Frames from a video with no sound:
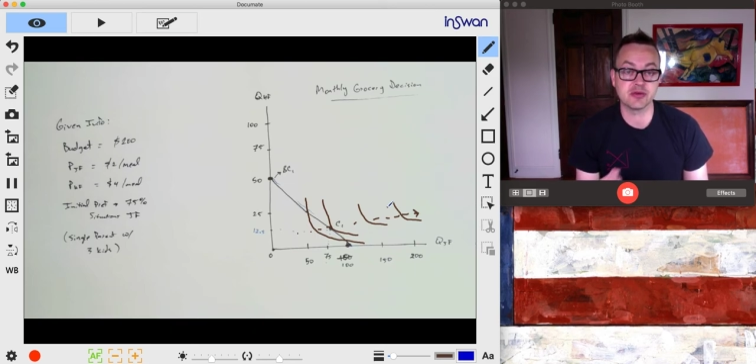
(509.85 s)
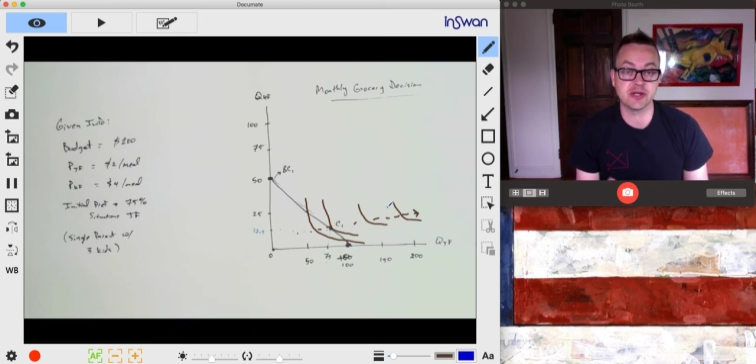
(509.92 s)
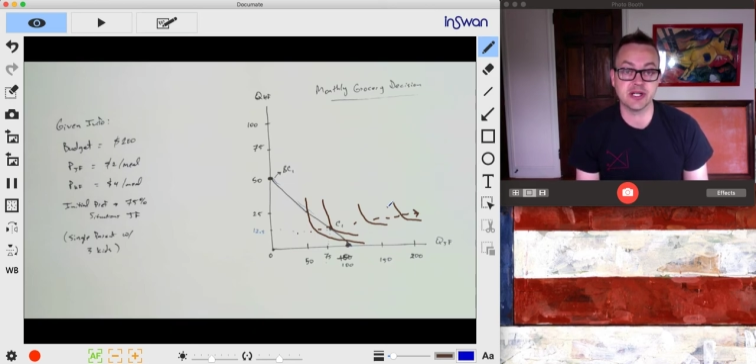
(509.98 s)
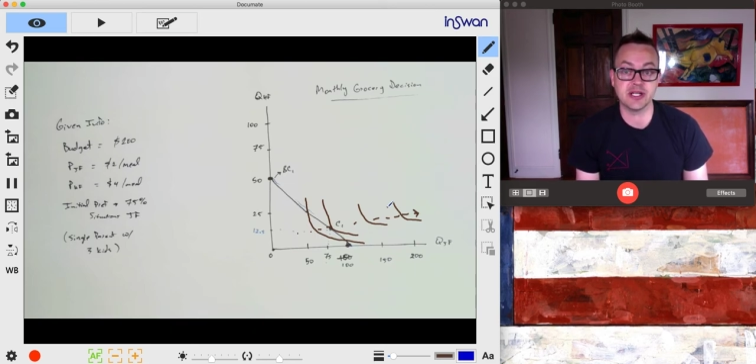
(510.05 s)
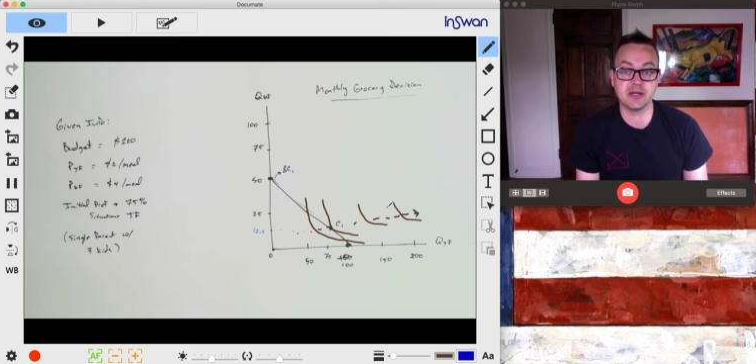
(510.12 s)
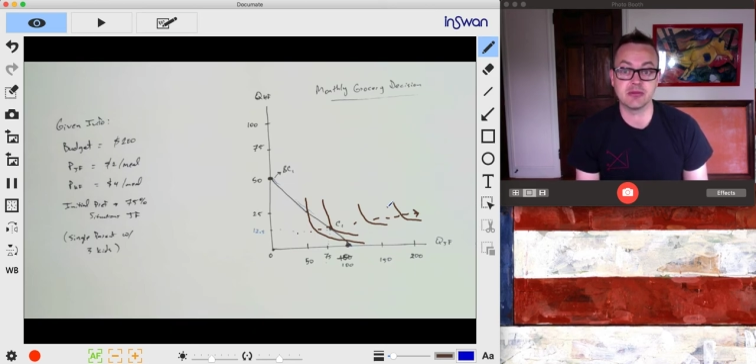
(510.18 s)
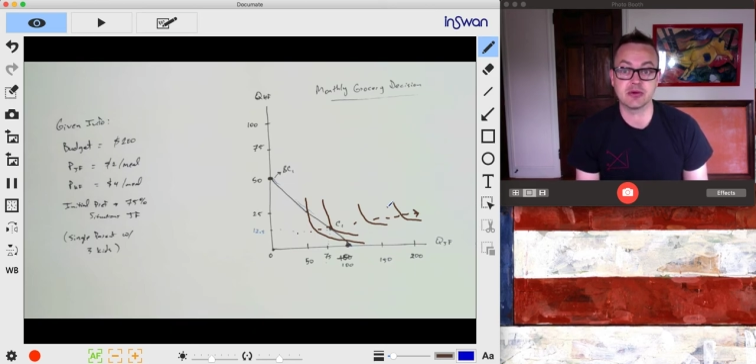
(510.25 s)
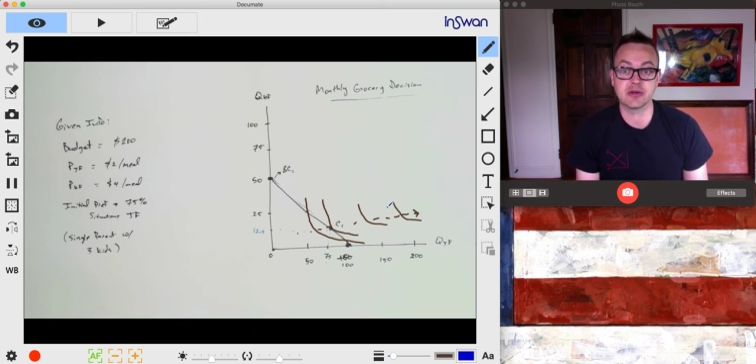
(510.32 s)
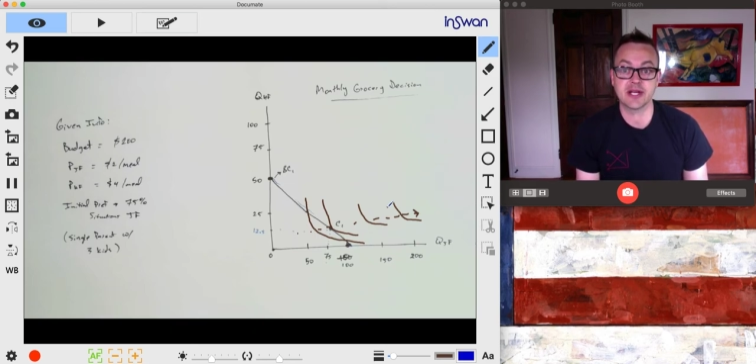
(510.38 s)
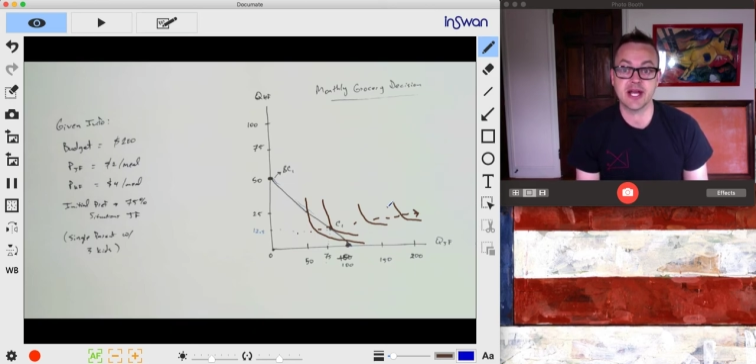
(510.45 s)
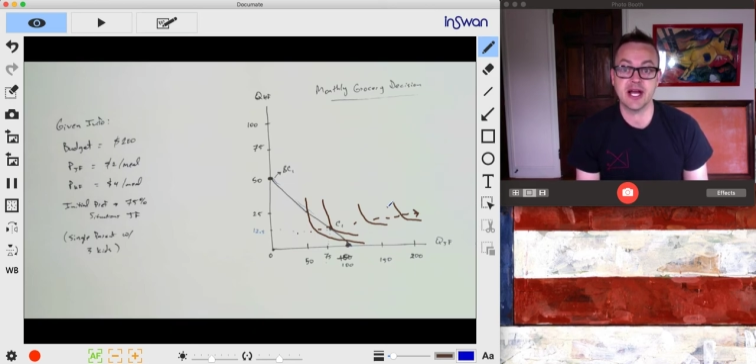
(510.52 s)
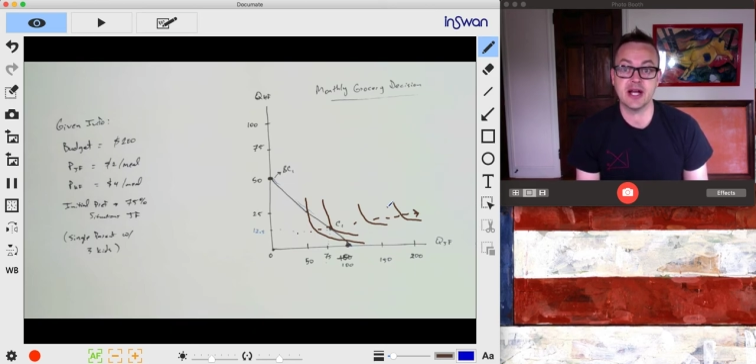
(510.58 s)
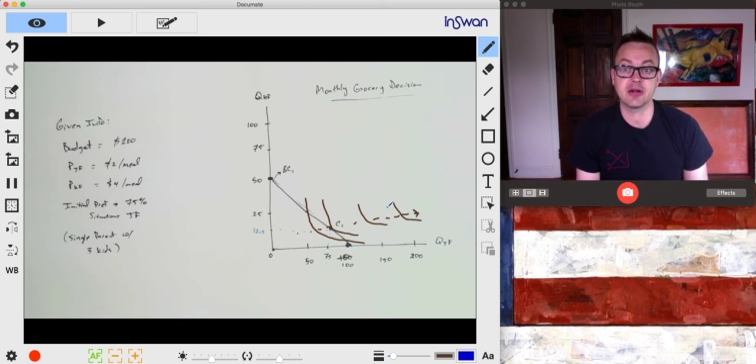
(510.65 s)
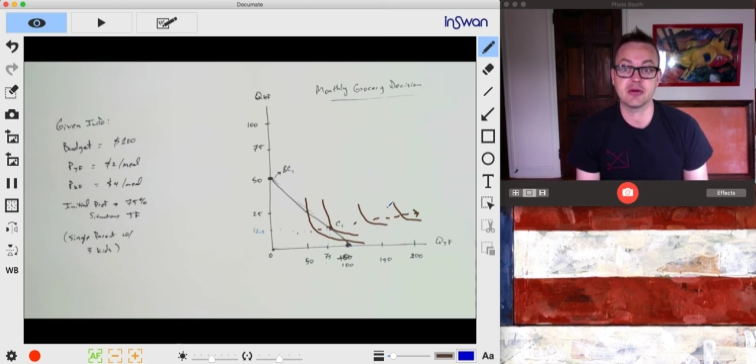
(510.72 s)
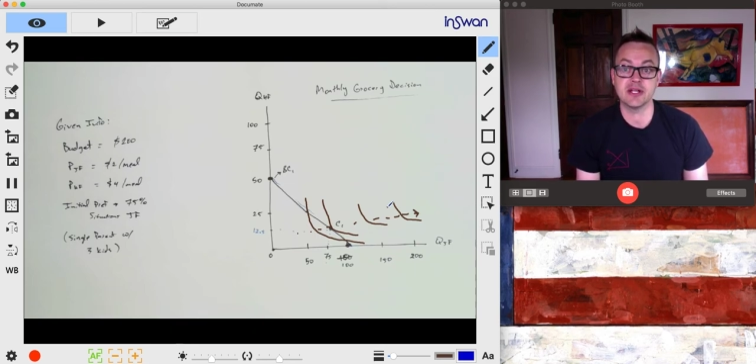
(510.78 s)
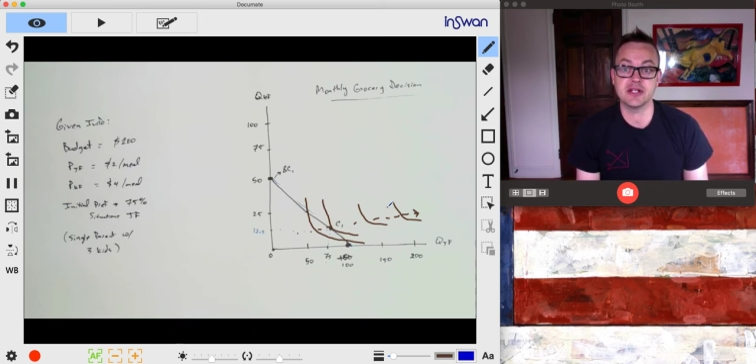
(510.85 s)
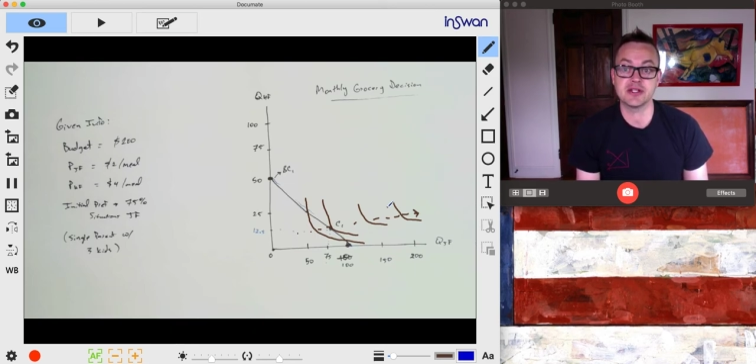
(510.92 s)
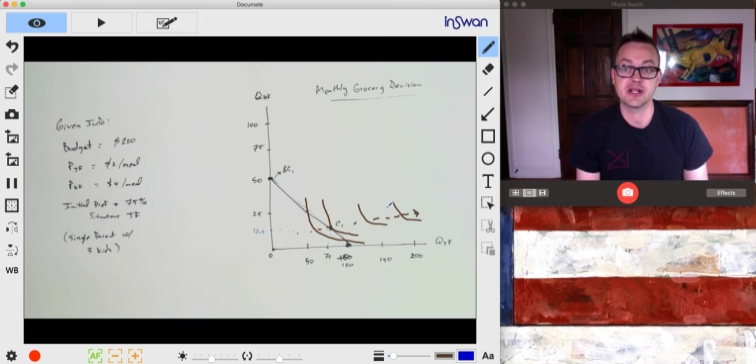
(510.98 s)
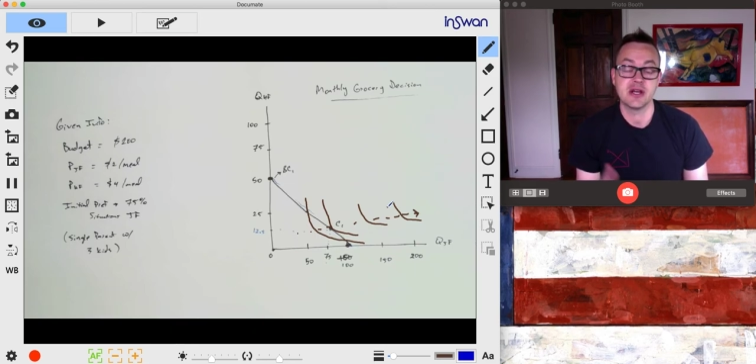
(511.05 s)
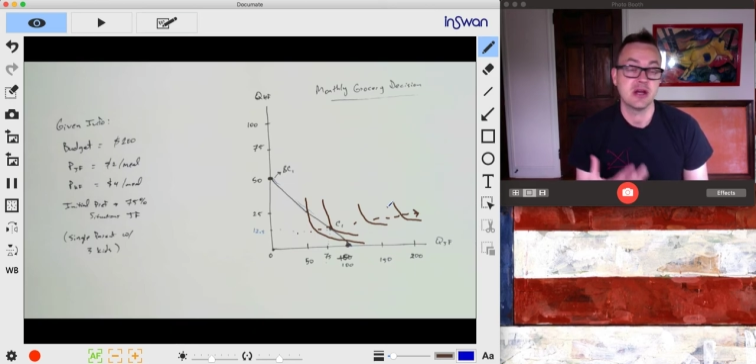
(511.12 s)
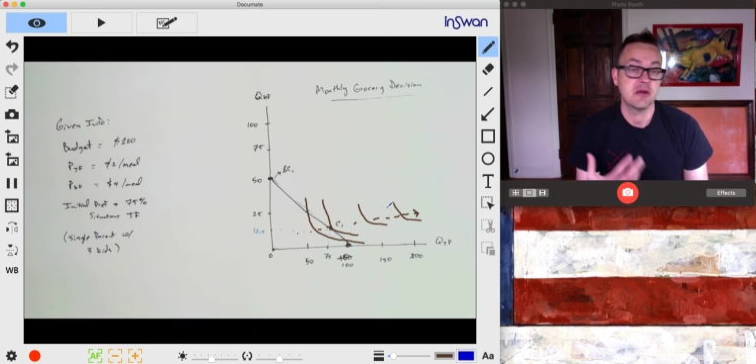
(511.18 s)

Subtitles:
We need more calories.